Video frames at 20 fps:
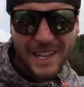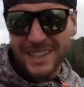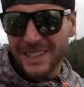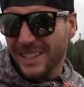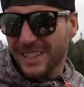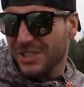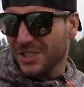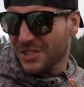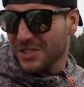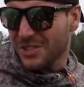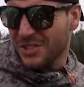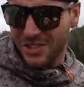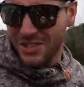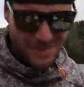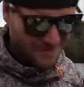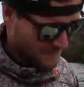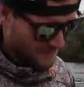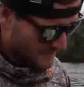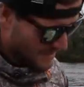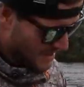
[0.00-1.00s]
it. They just,
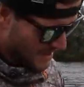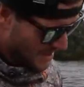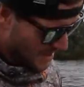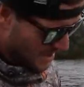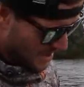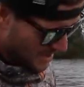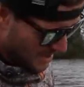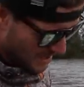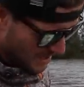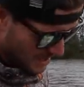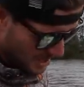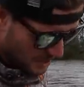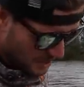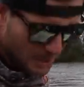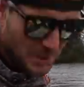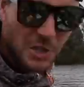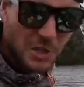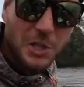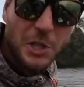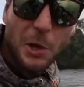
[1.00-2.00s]

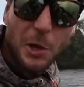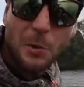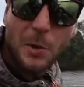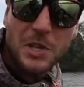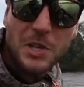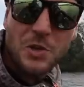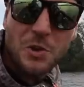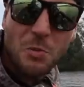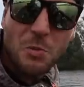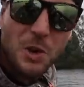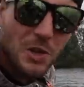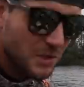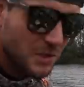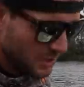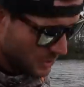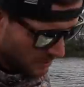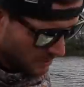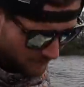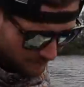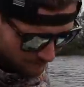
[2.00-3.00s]
especially the original ones,